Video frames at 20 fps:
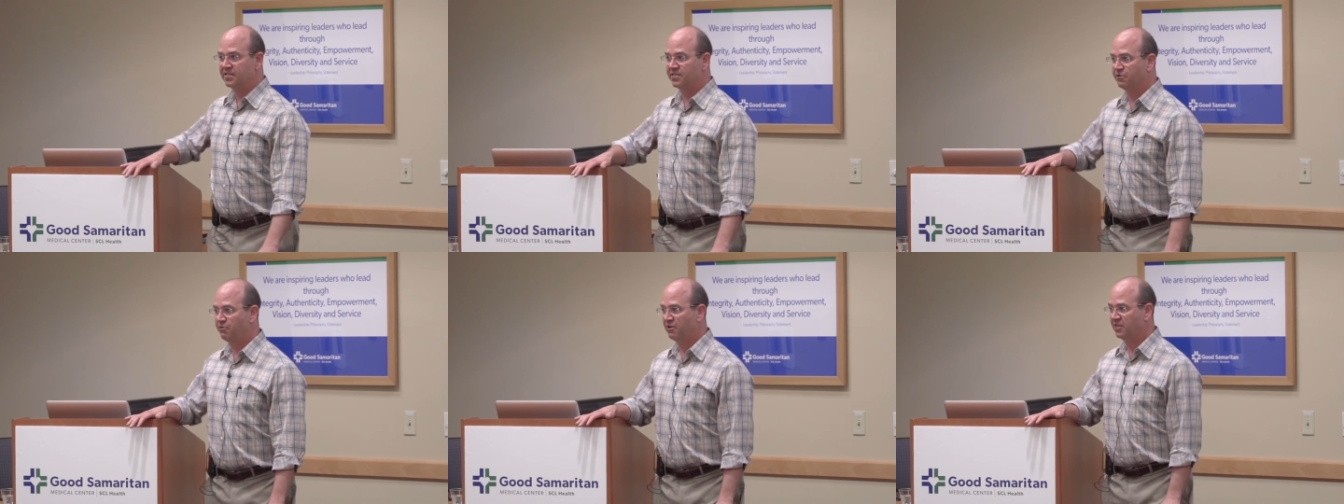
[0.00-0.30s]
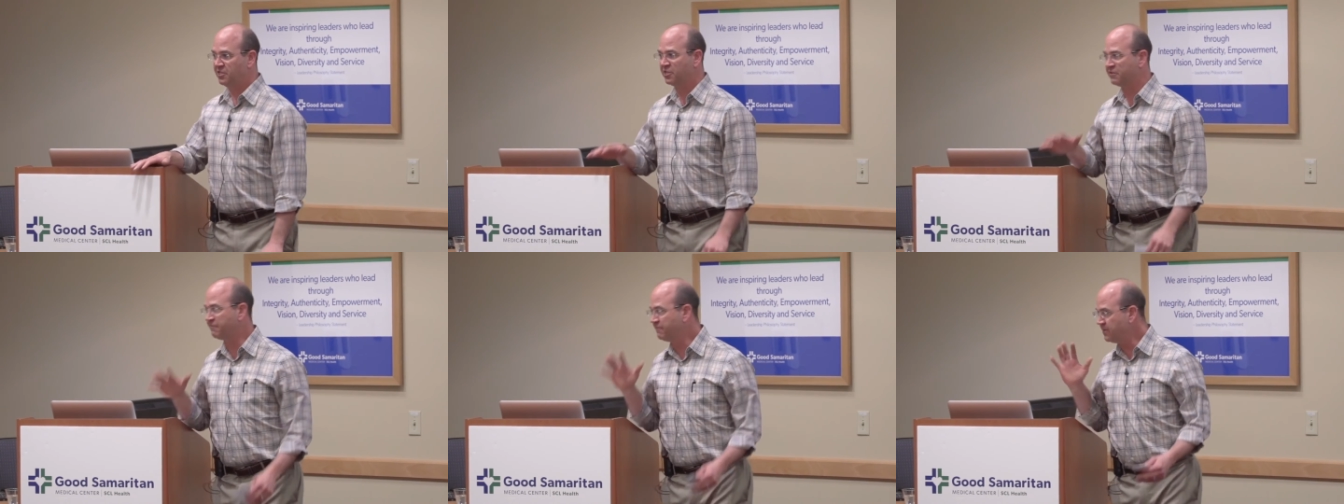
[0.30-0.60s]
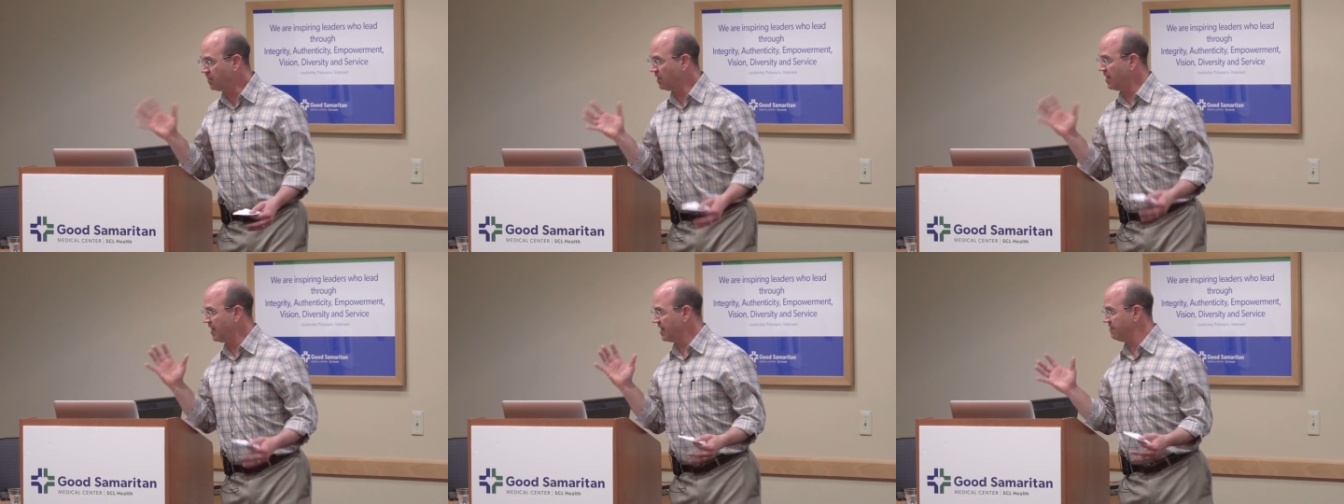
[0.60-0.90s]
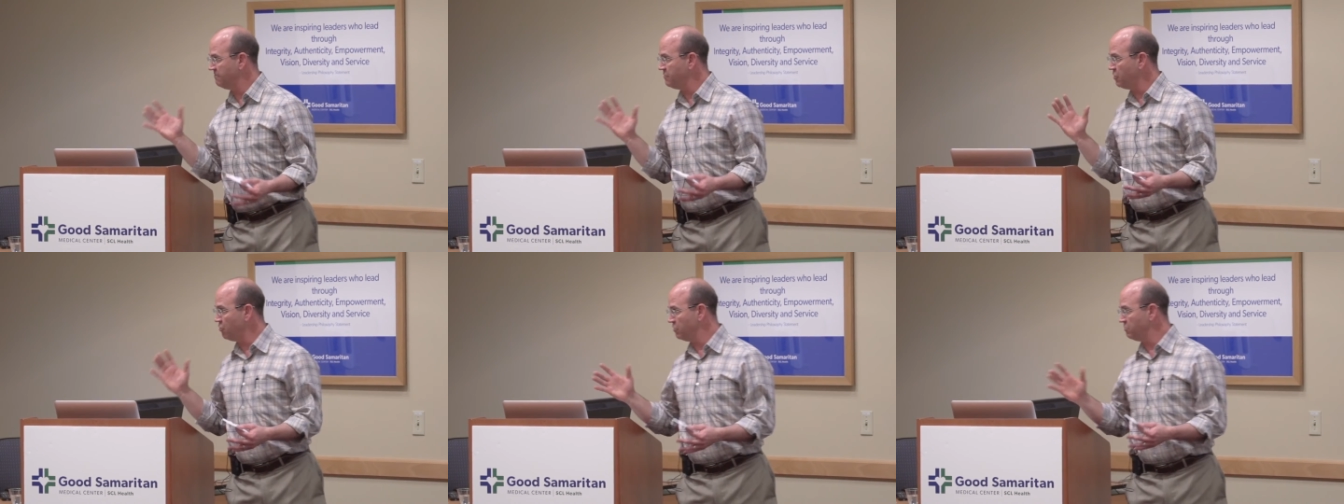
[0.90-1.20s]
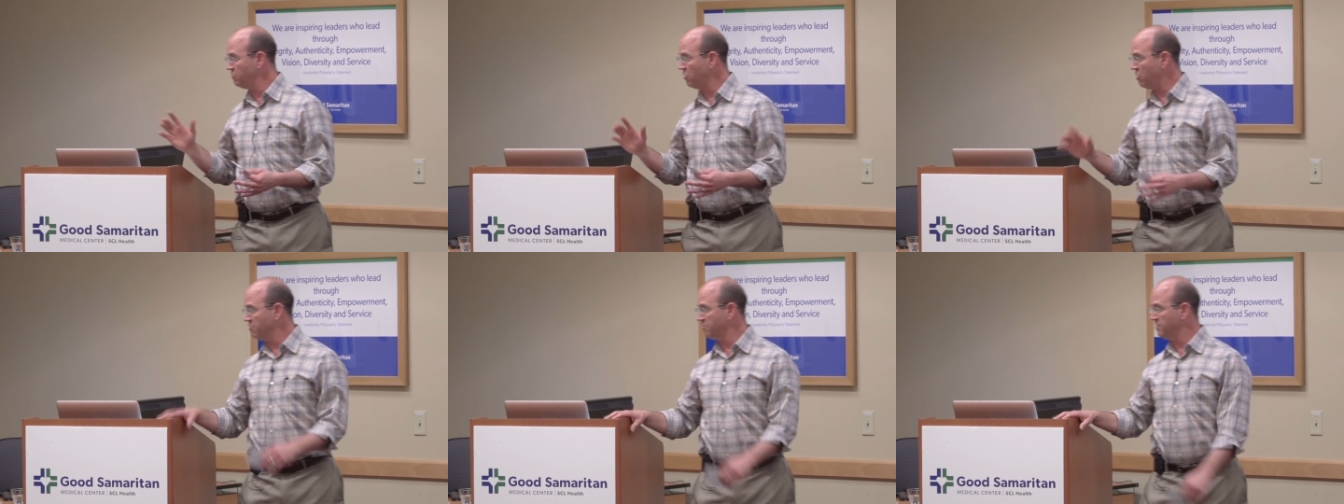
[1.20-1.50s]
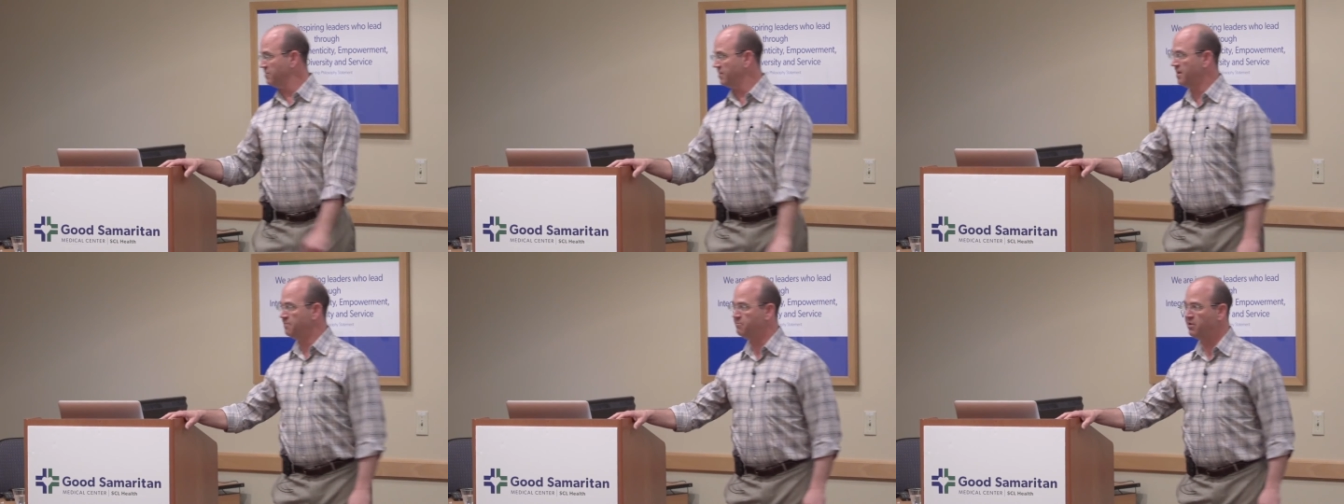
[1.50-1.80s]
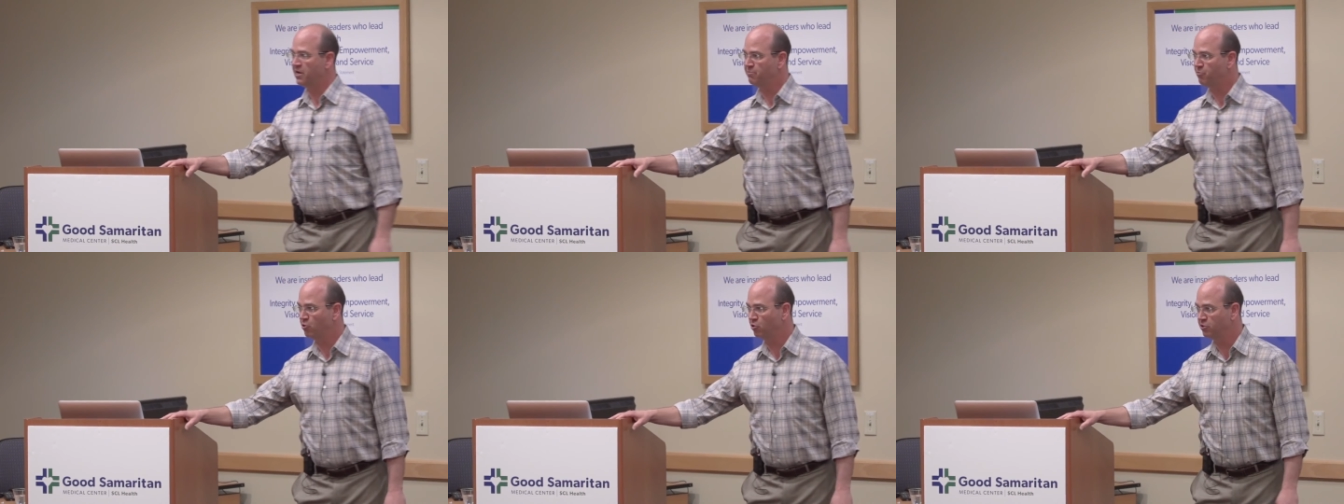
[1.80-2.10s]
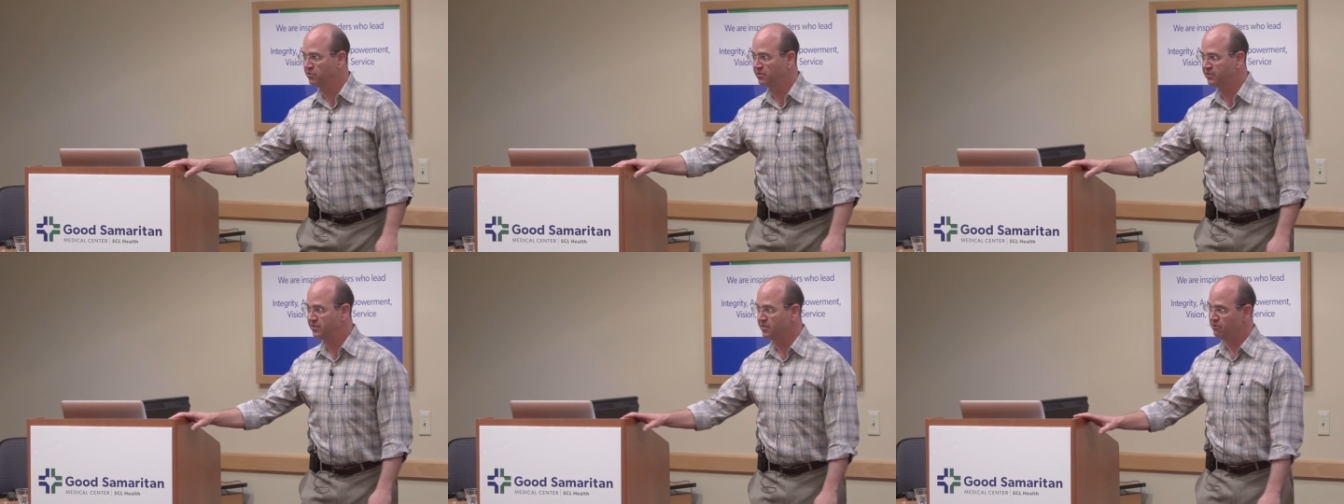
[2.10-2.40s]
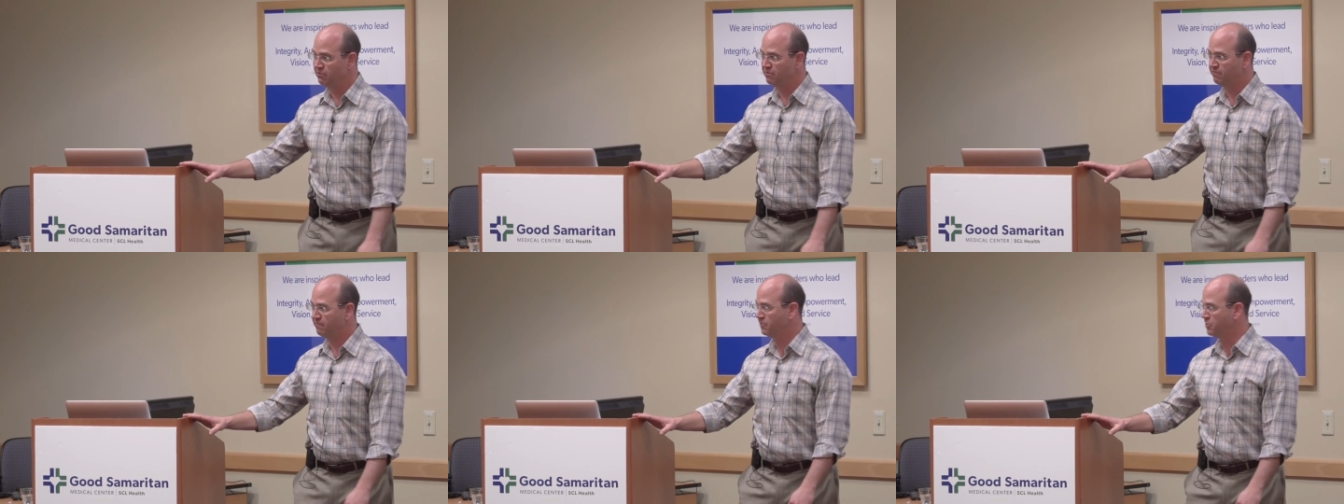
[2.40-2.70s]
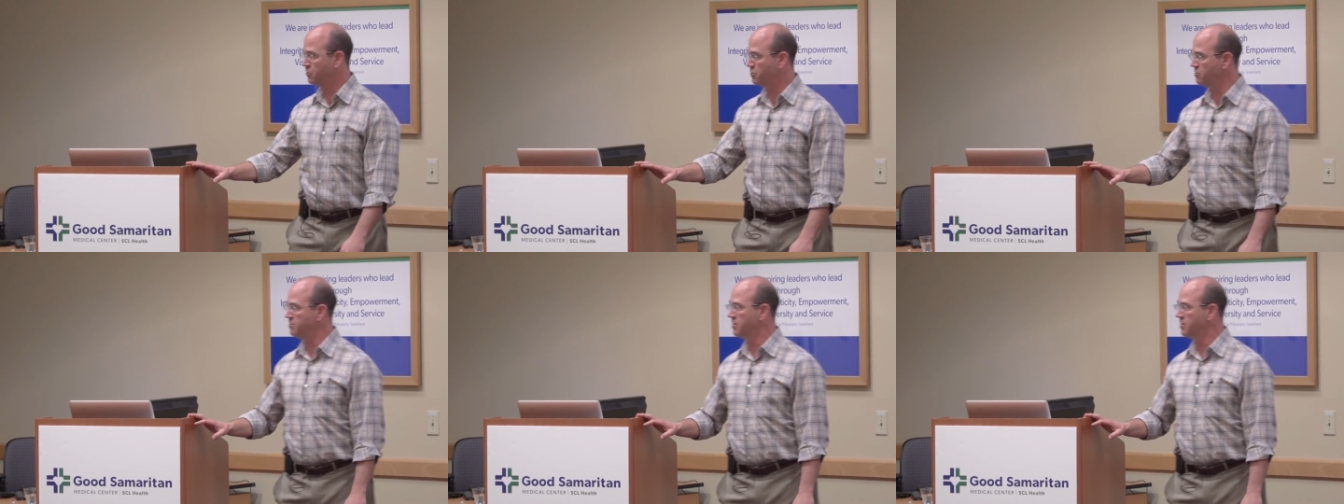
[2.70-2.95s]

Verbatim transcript: So I just feel like I've known him longer than that, but I personally known him for